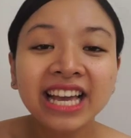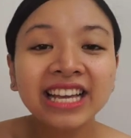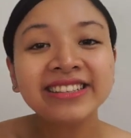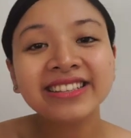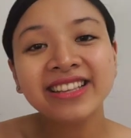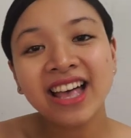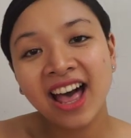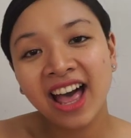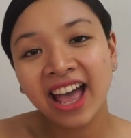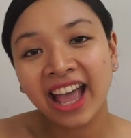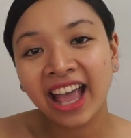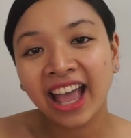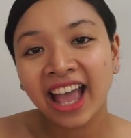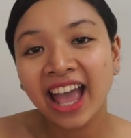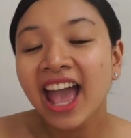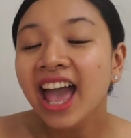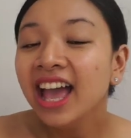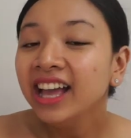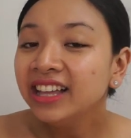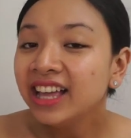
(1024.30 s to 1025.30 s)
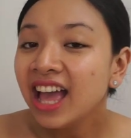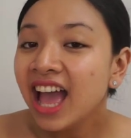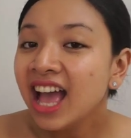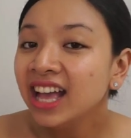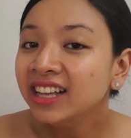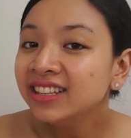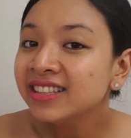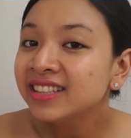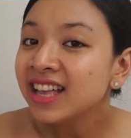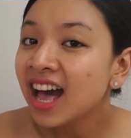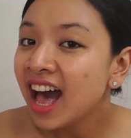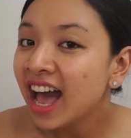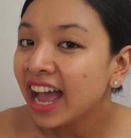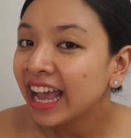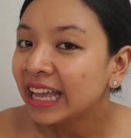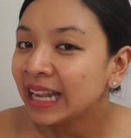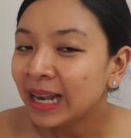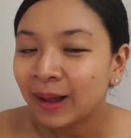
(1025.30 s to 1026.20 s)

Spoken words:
Cause I,